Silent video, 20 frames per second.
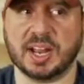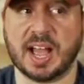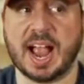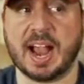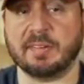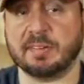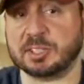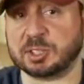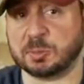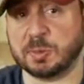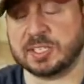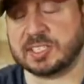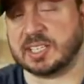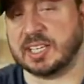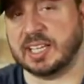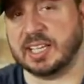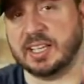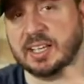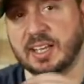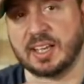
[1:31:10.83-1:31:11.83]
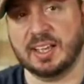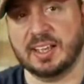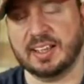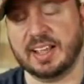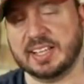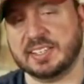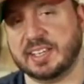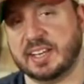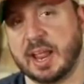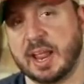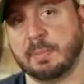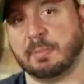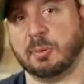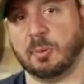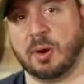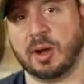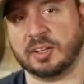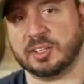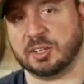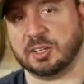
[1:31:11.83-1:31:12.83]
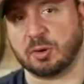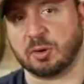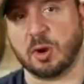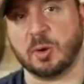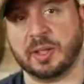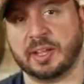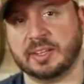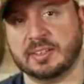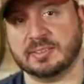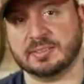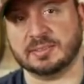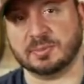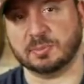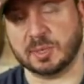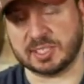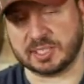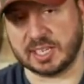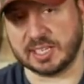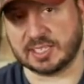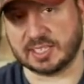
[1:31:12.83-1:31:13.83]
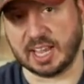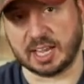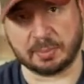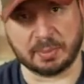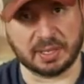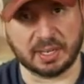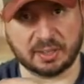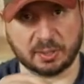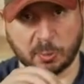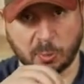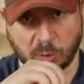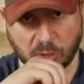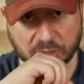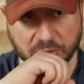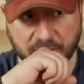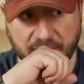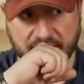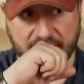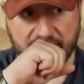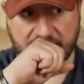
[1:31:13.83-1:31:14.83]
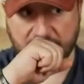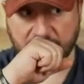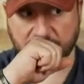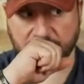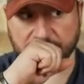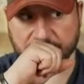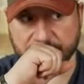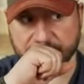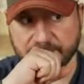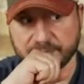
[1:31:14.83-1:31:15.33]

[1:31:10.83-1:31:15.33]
Irish whiskey is the number one growing whiskey segment in the world right now.